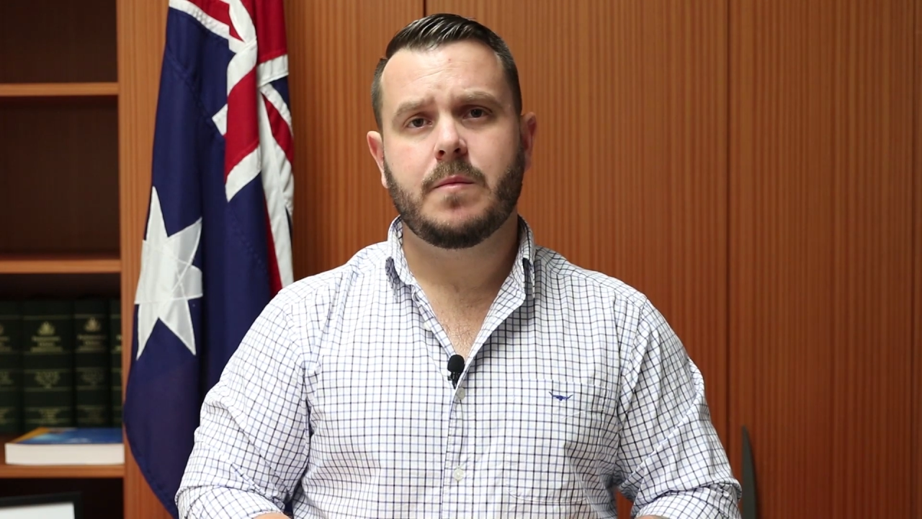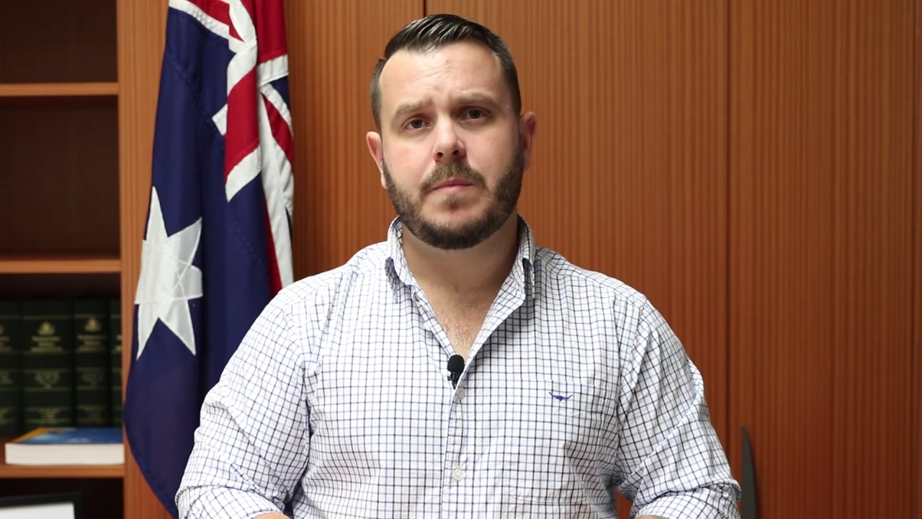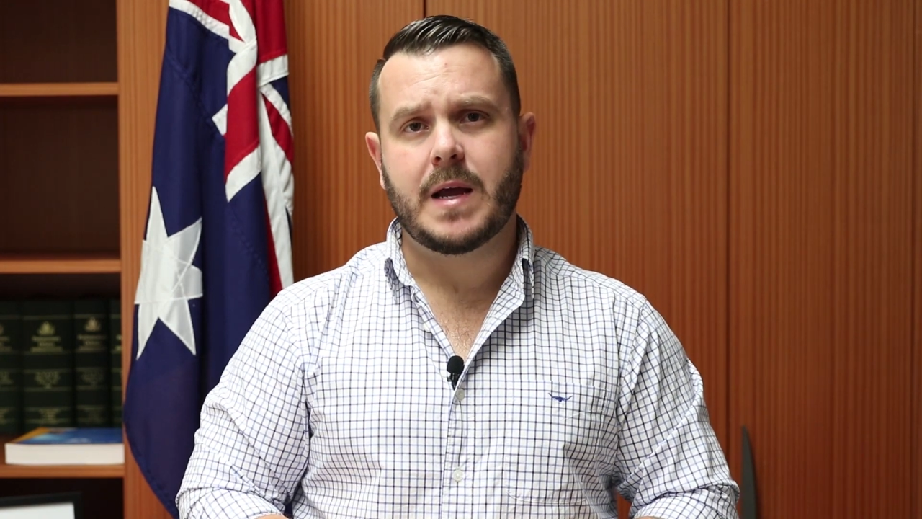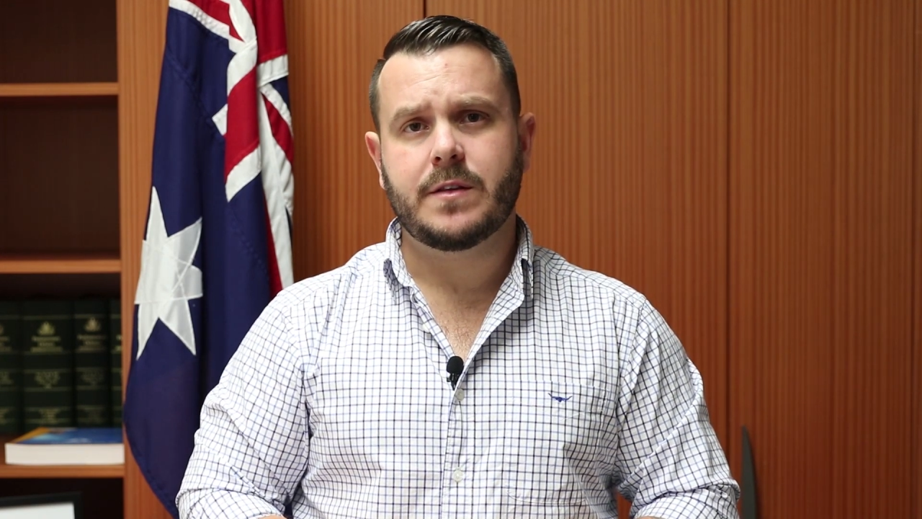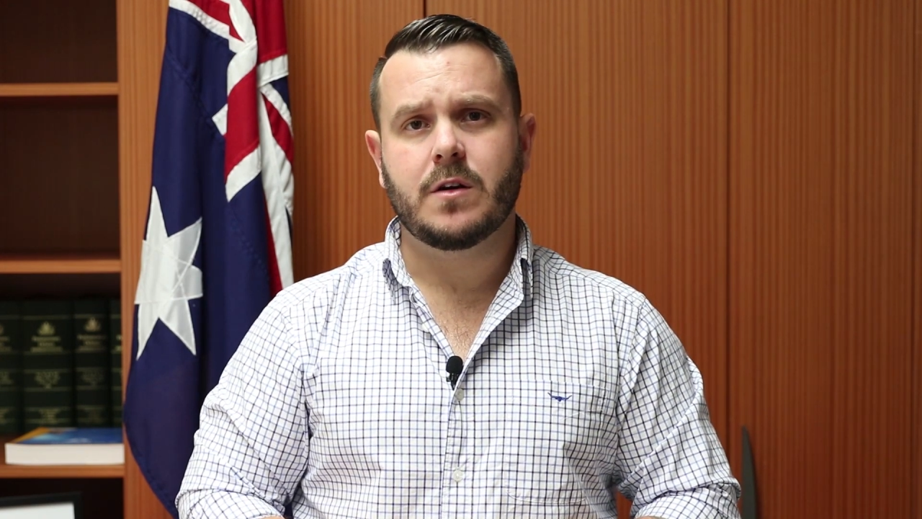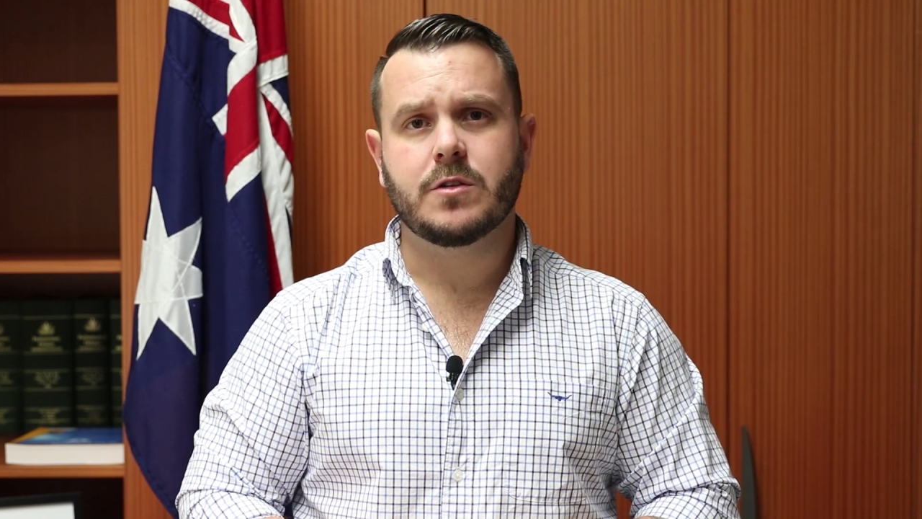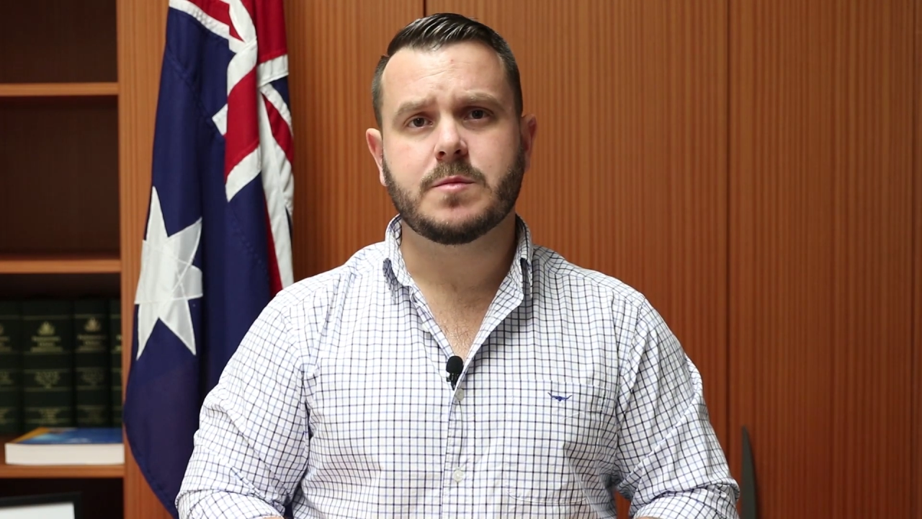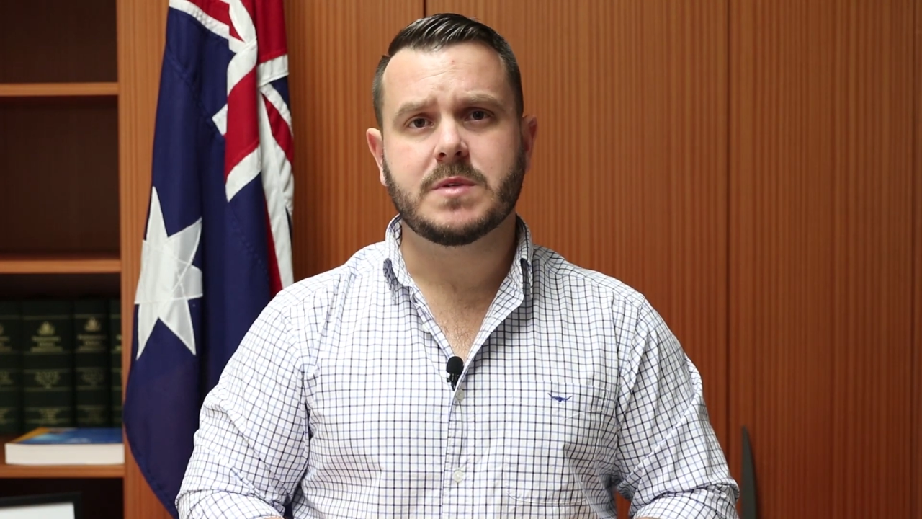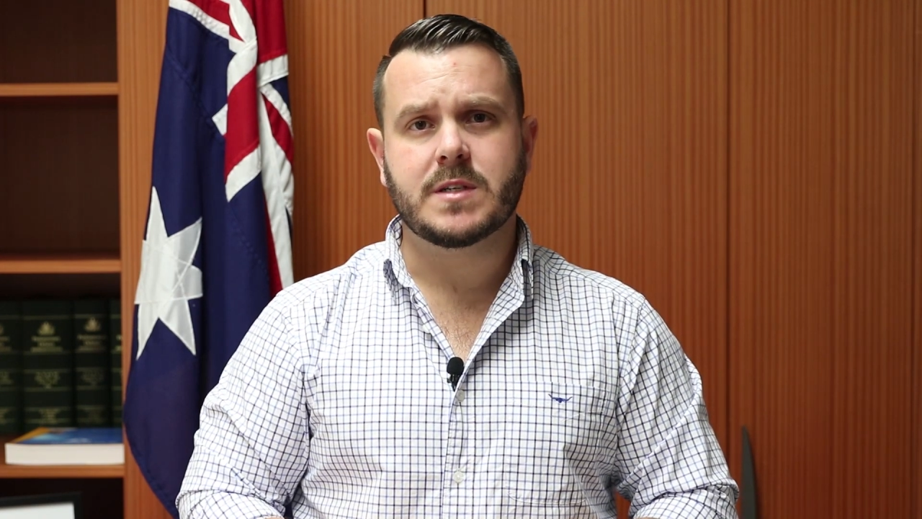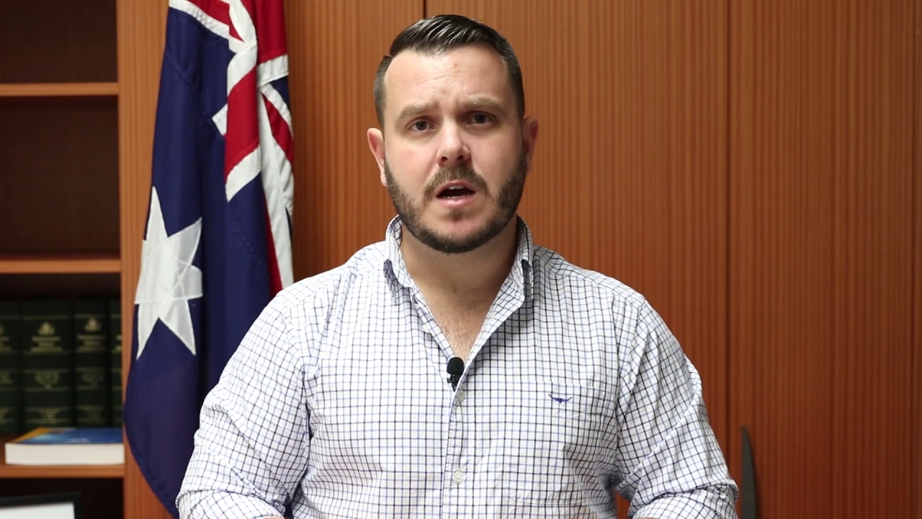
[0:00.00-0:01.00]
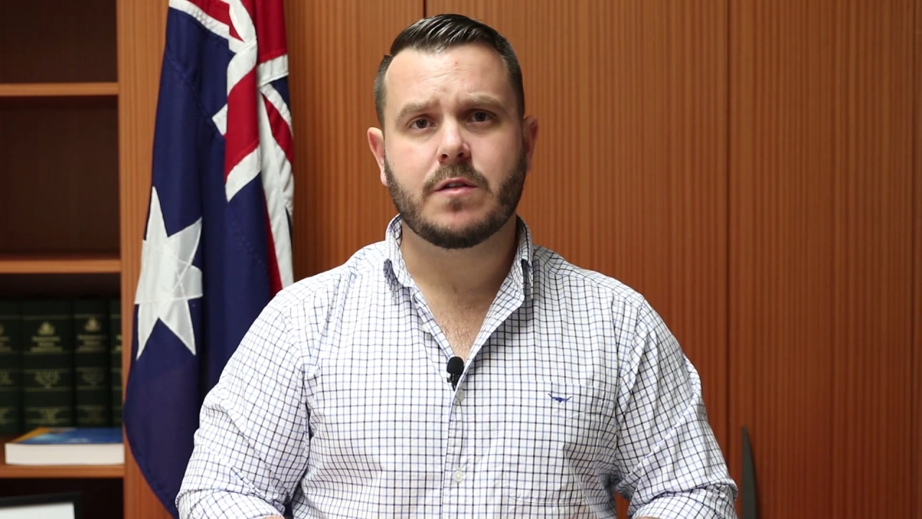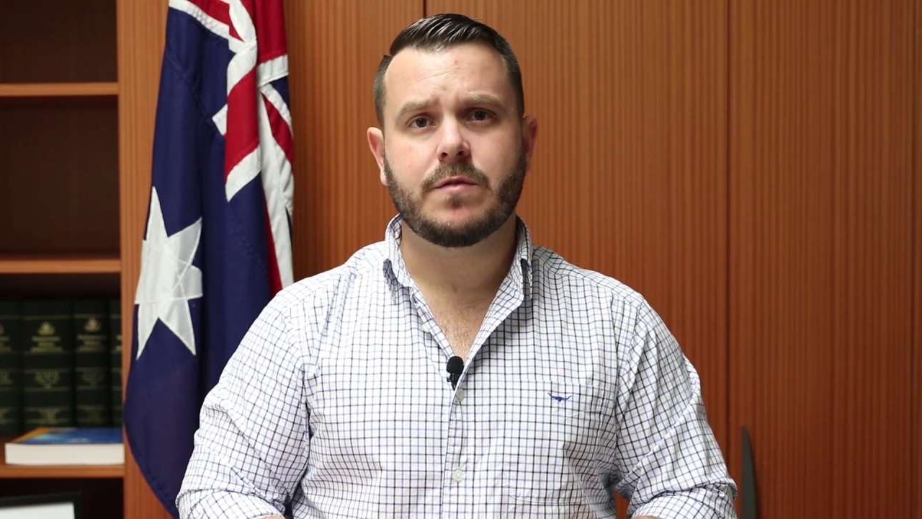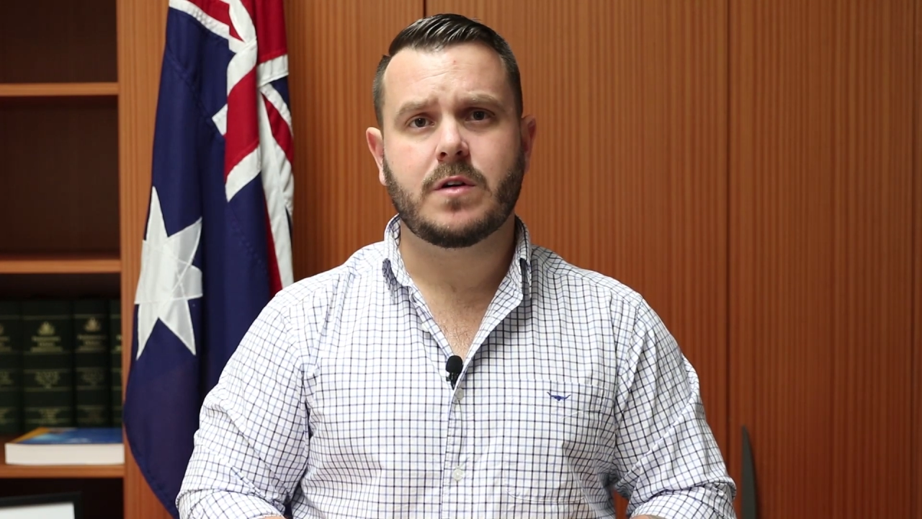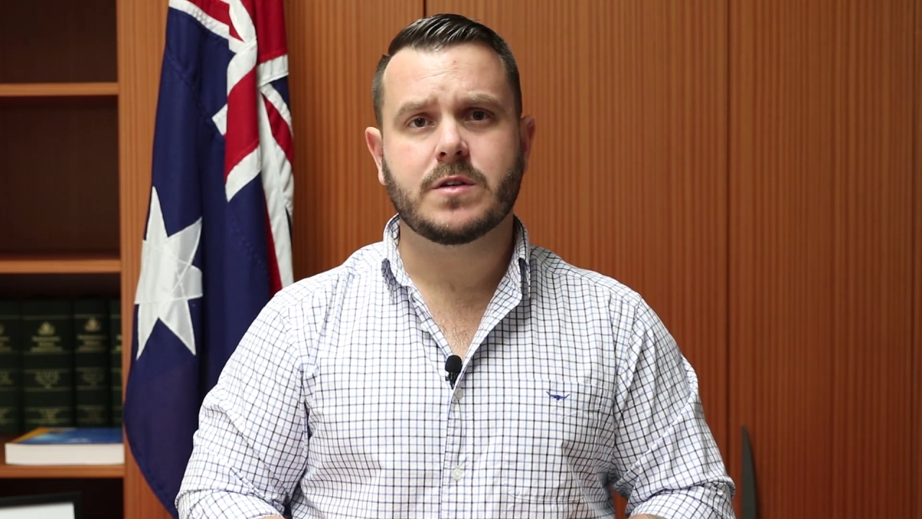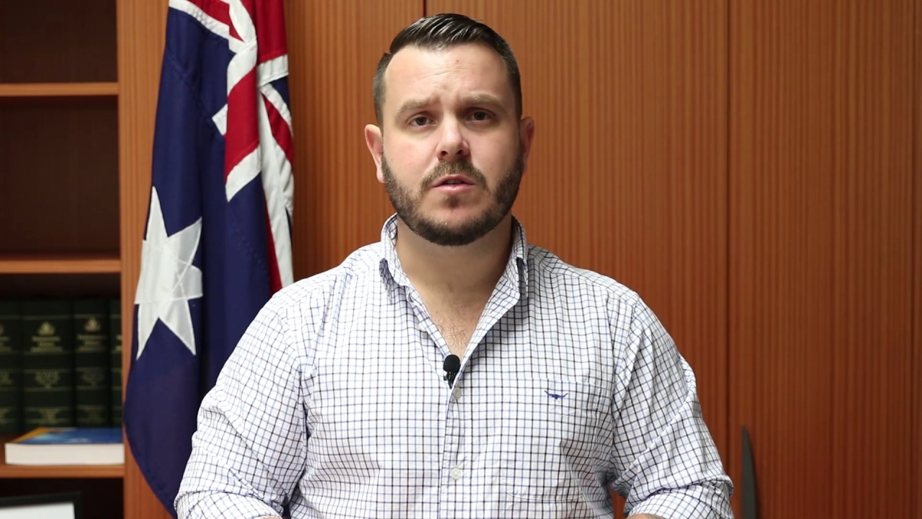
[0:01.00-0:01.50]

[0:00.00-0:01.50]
paid the ultimate sacrifice